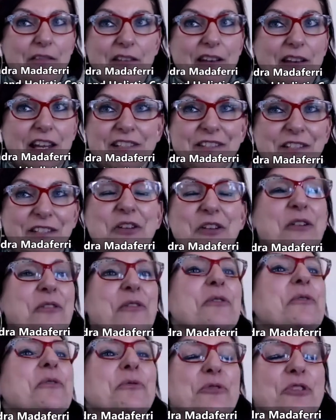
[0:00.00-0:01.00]

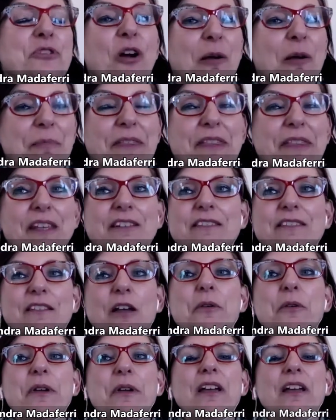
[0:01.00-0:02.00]
esoterical type things,
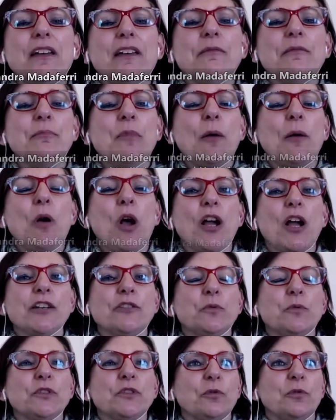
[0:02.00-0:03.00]
so my
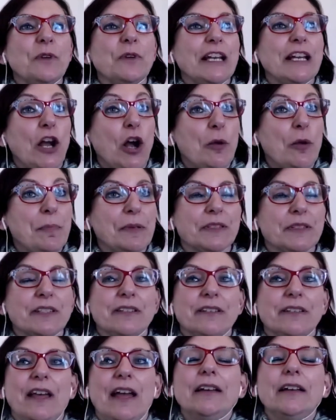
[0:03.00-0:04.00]
mind was already open
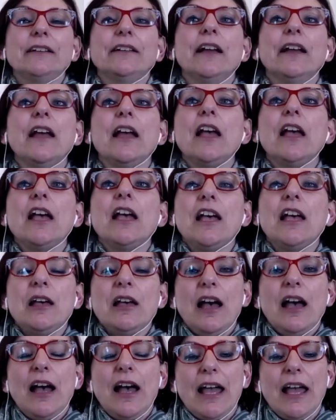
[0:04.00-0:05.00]
to that.
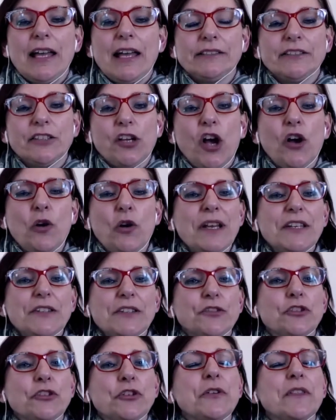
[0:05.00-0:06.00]
And I
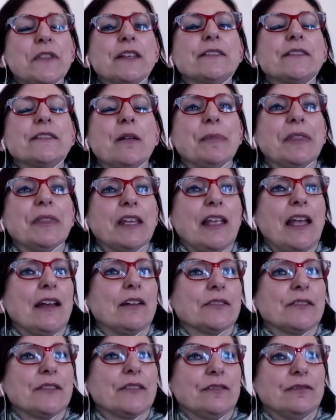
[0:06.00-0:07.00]
always knew there's something
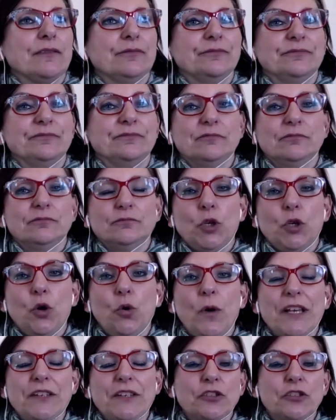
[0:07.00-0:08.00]
else.
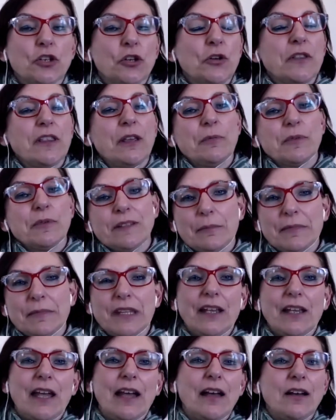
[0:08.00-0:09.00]
Always knew there was
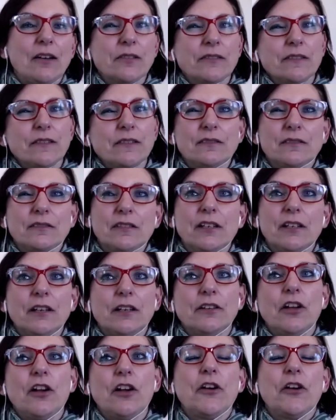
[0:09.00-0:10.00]
something else, you
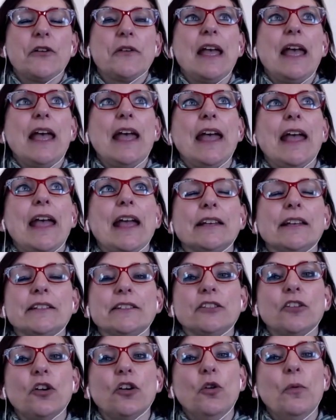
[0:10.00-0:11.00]
know, and
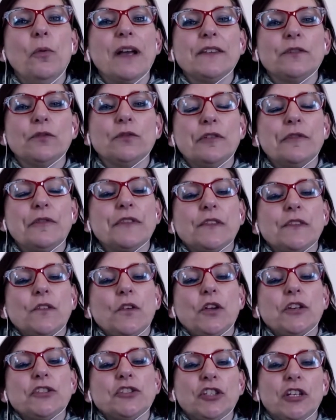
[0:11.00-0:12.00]
always sort of
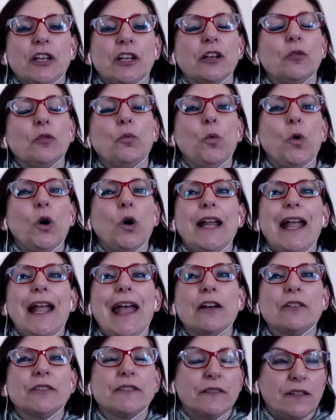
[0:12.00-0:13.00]
searching what
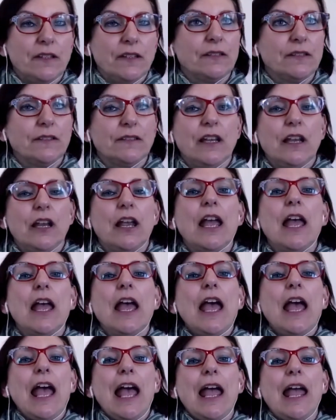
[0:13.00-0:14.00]
else is there,
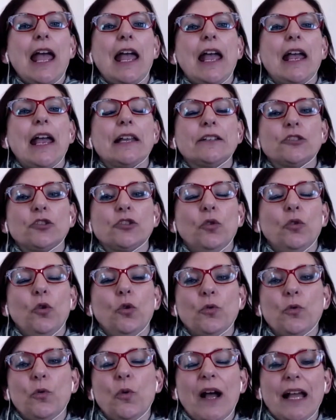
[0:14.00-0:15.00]
and
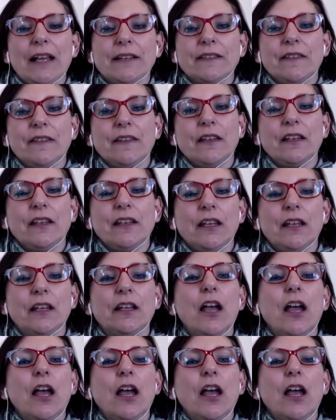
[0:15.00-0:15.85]
always thinking